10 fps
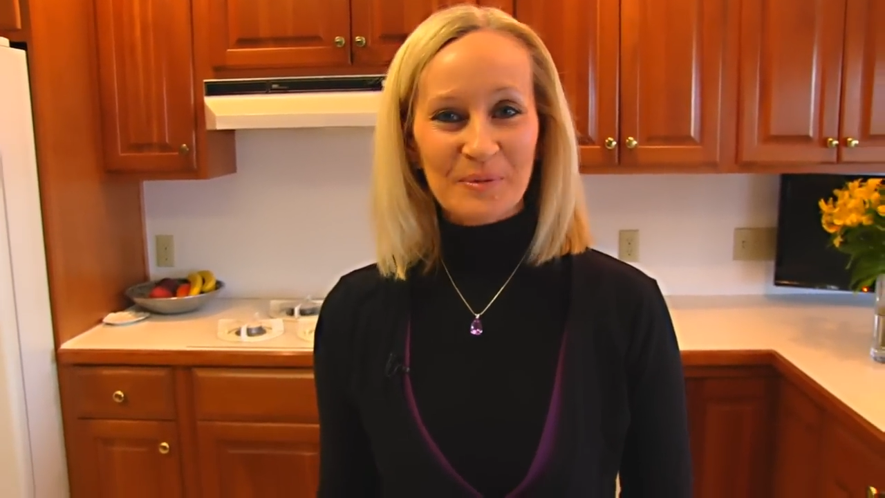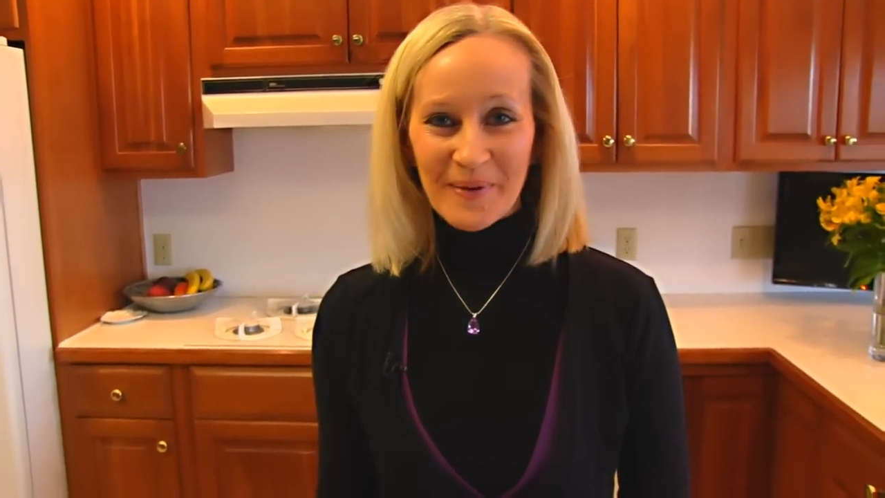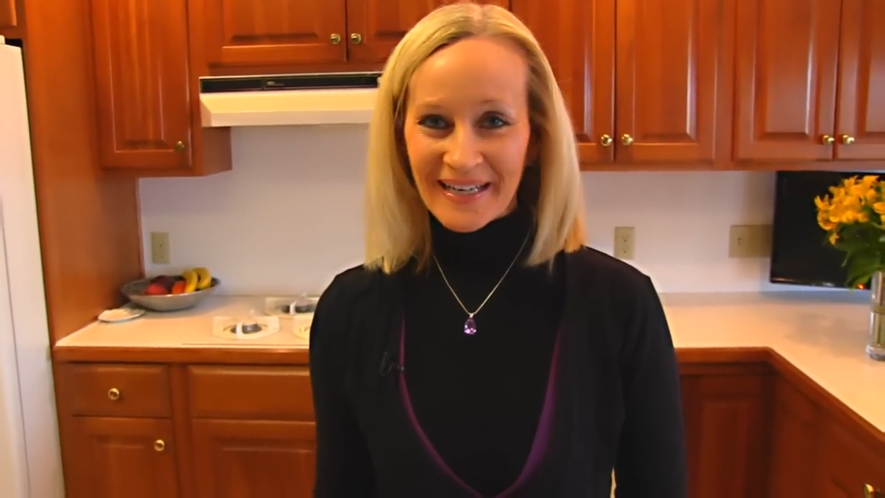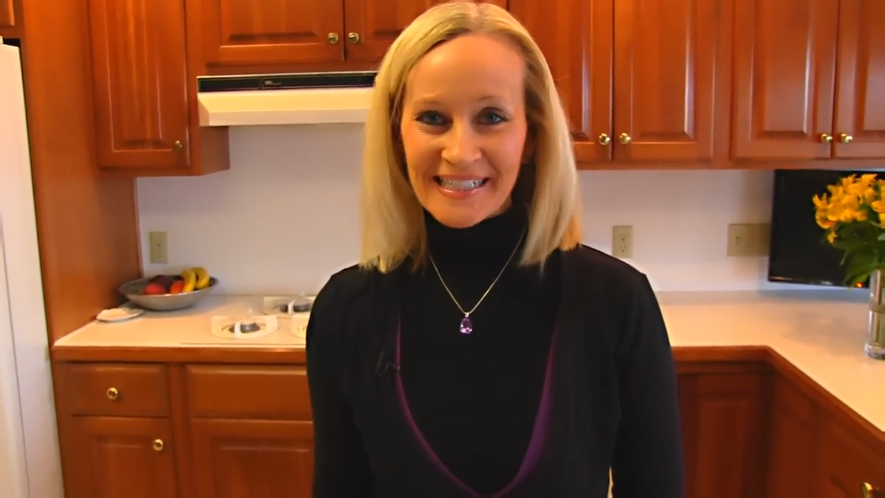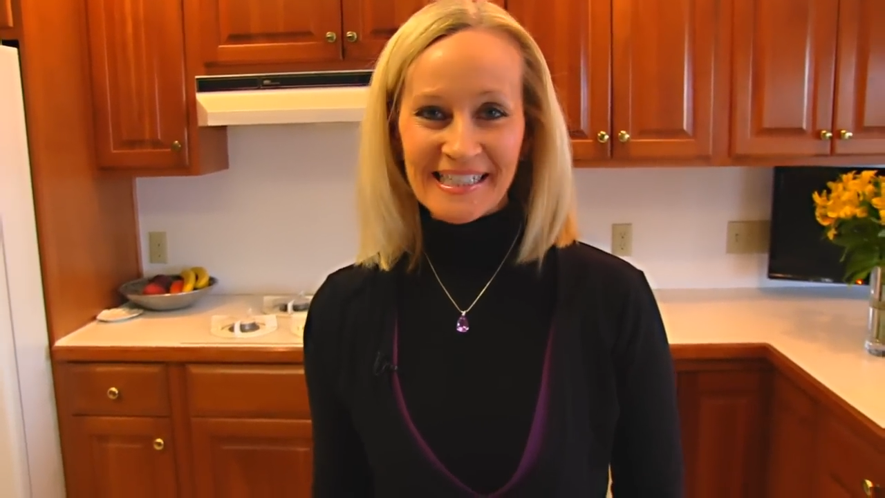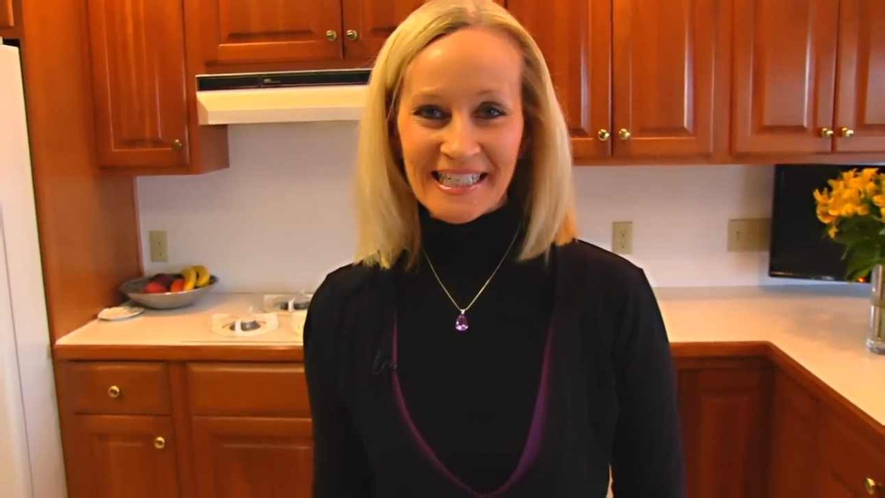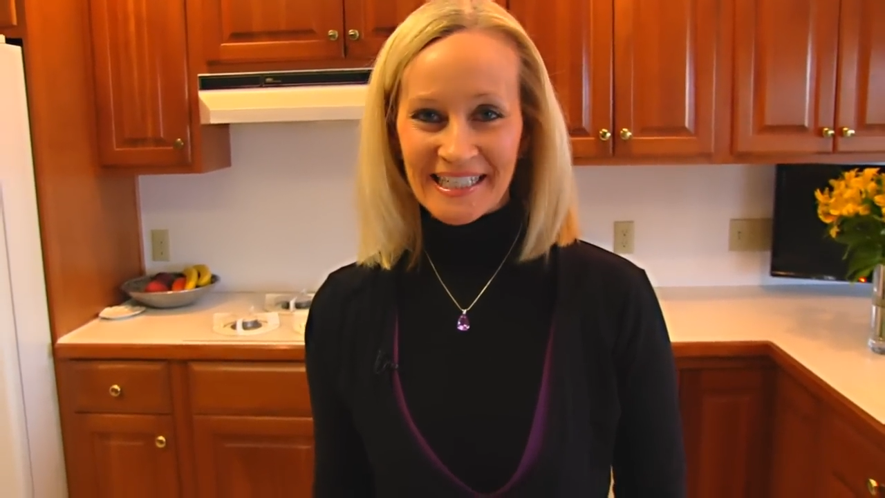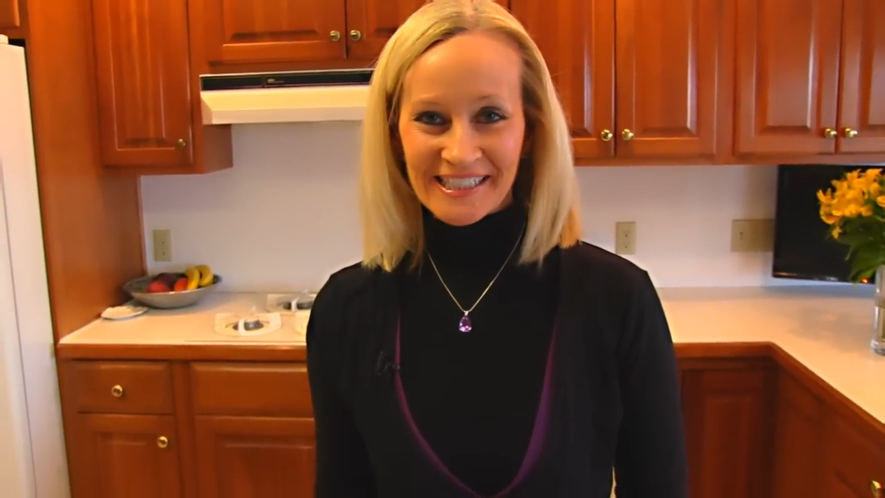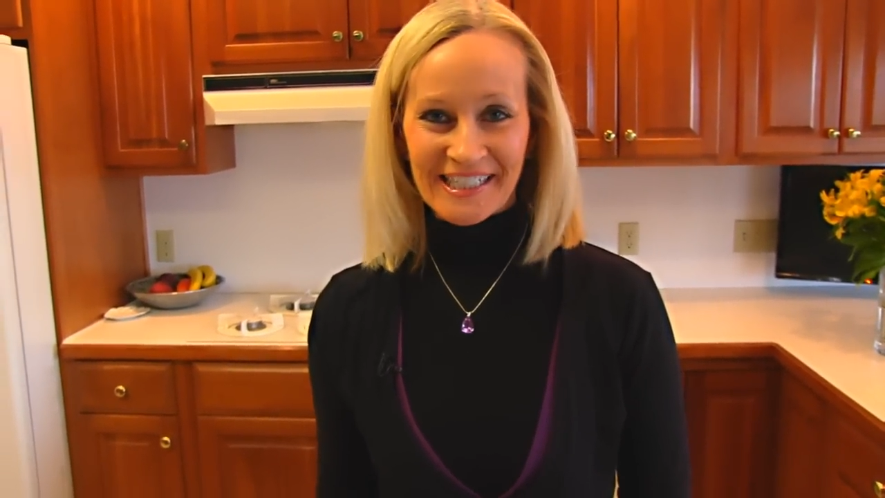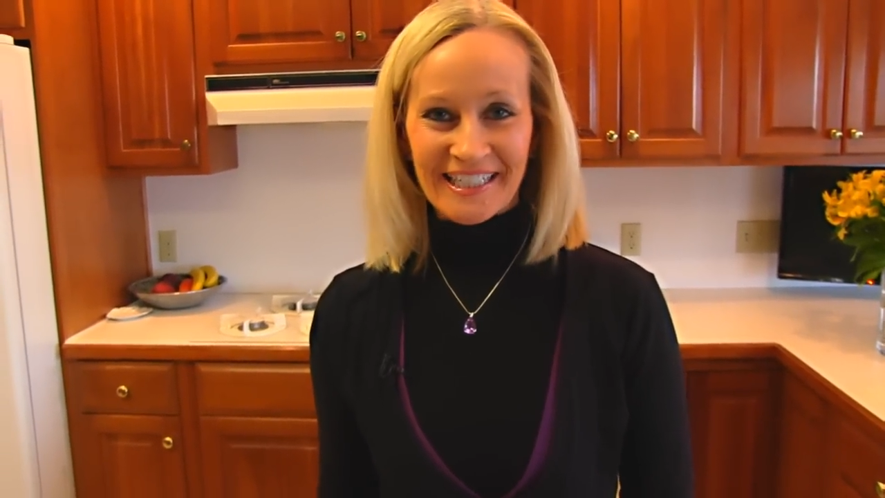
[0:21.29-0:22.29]
to Betty's
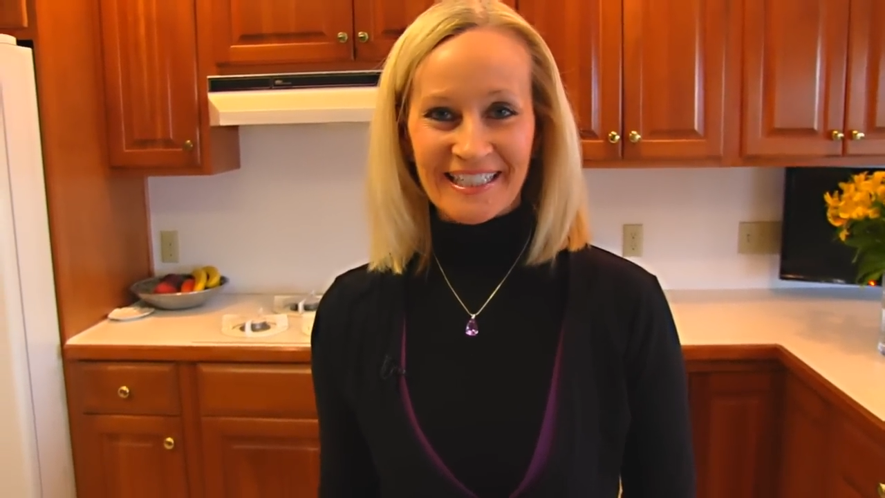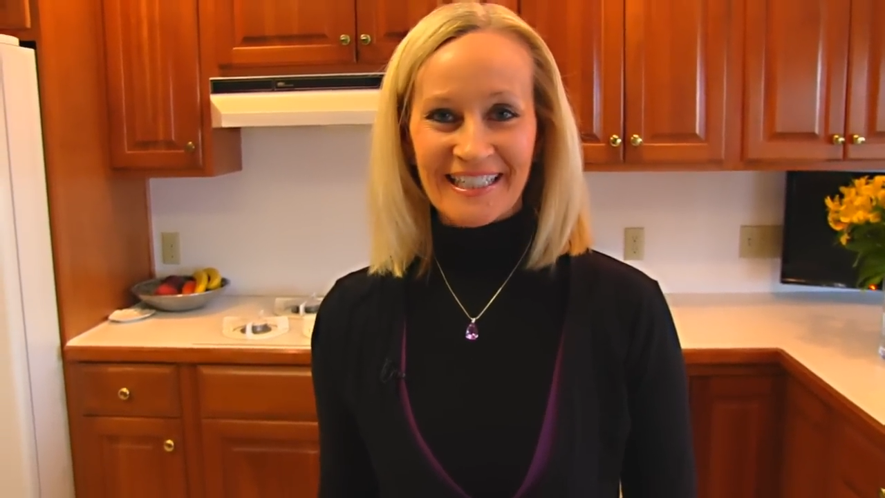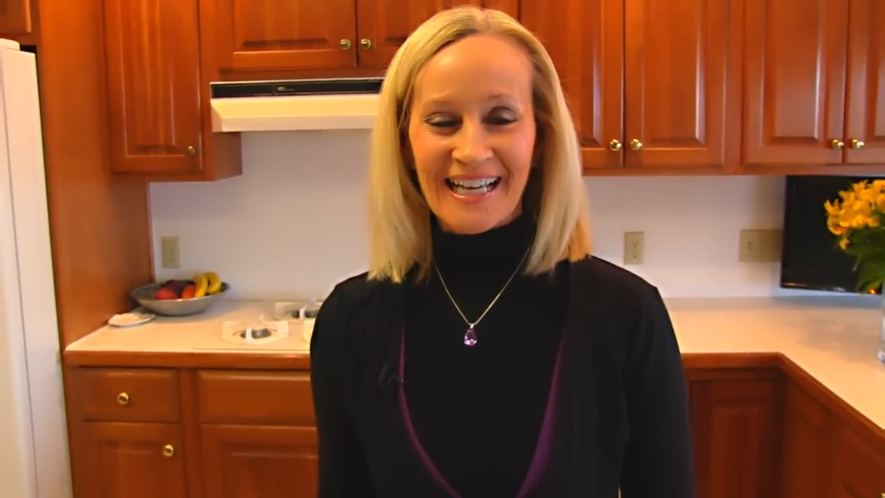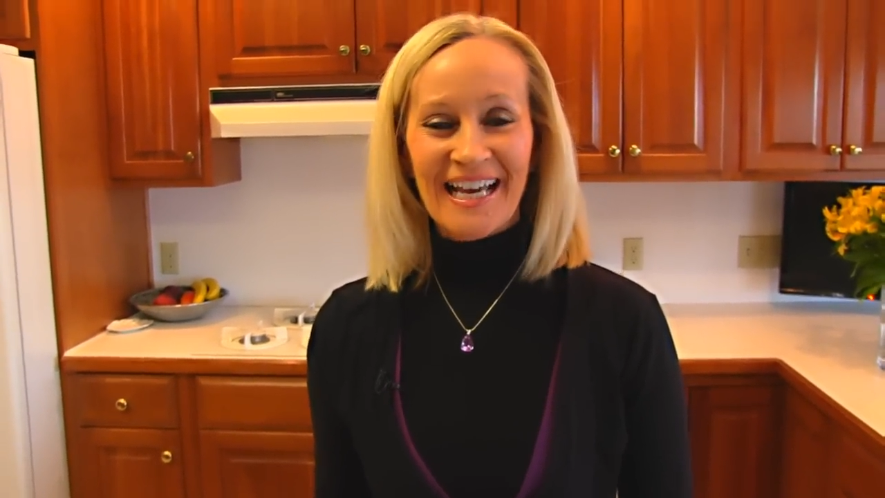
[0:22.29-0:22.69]
Kitchen.